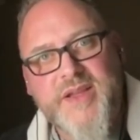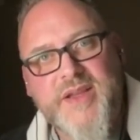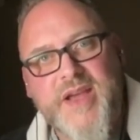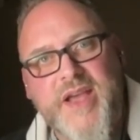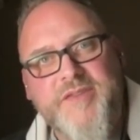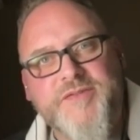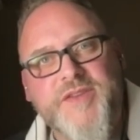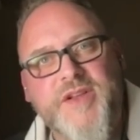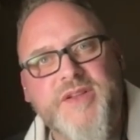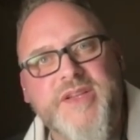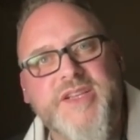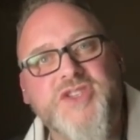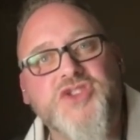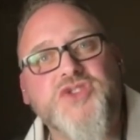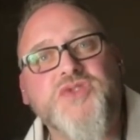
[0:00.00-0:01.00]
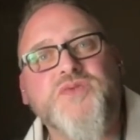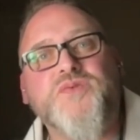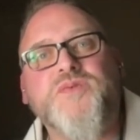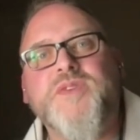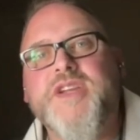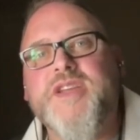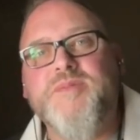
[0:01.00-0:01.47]
I felt
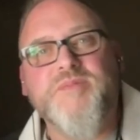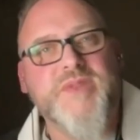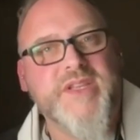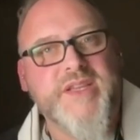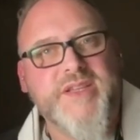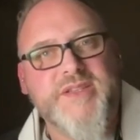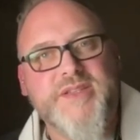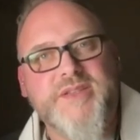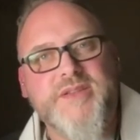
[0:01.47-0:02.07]
extremely